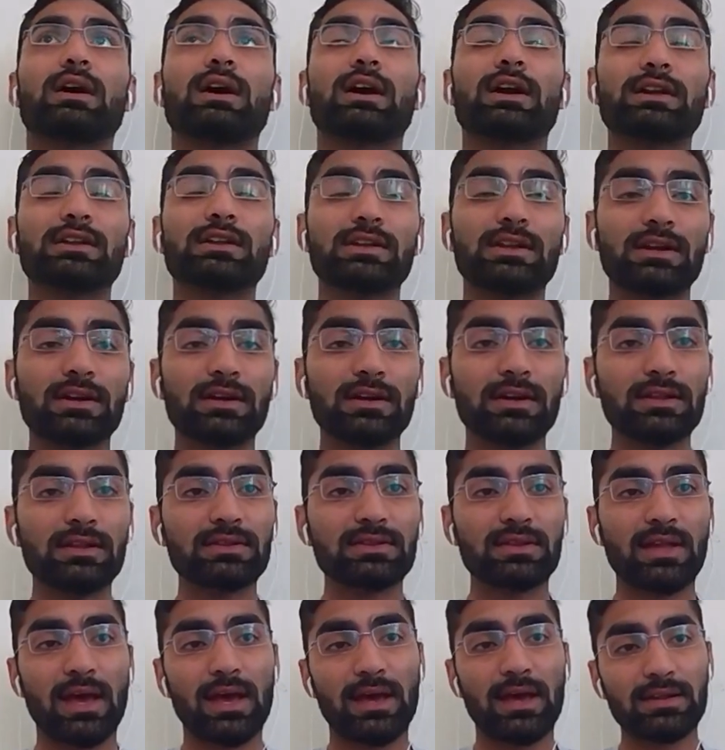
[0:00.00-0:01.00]
utter
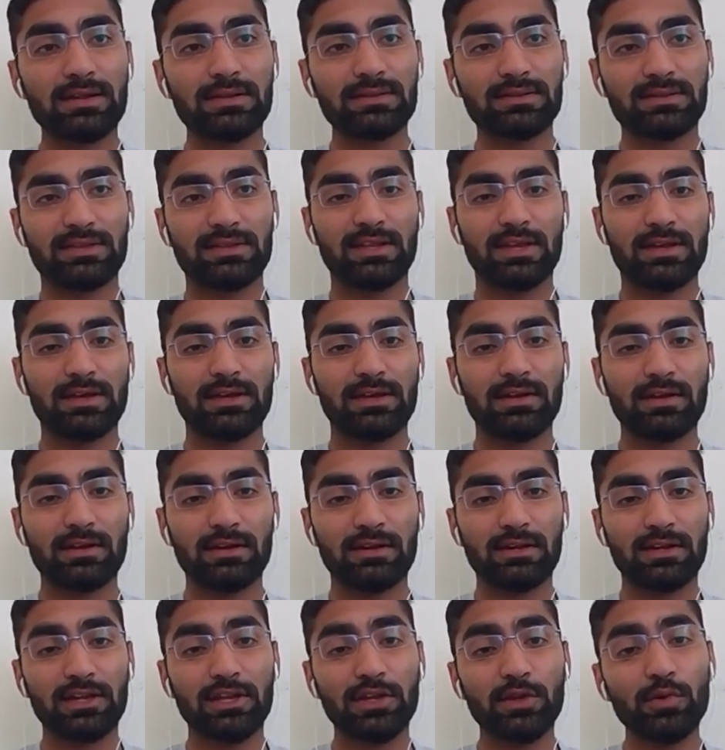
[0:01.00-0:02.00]
desire is there.
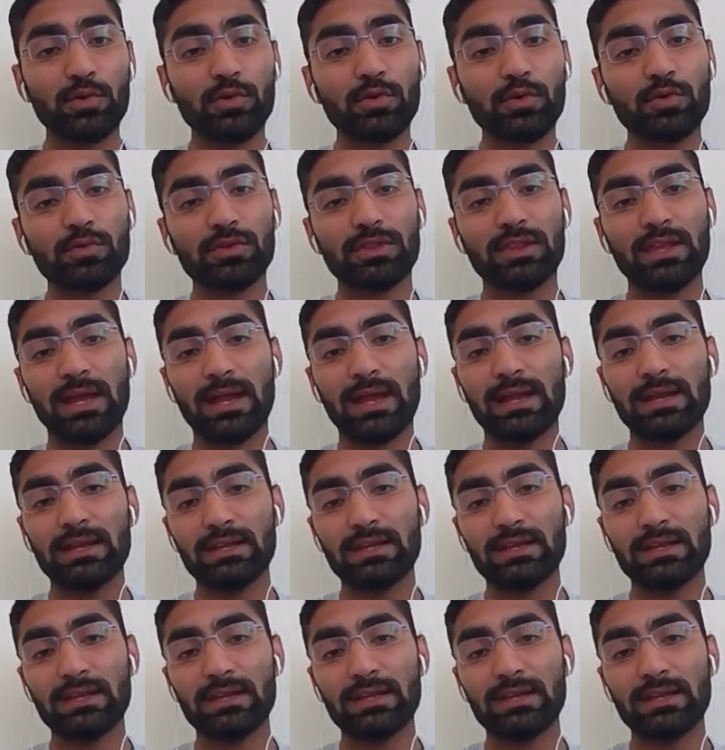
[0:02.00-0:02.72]
Due to that,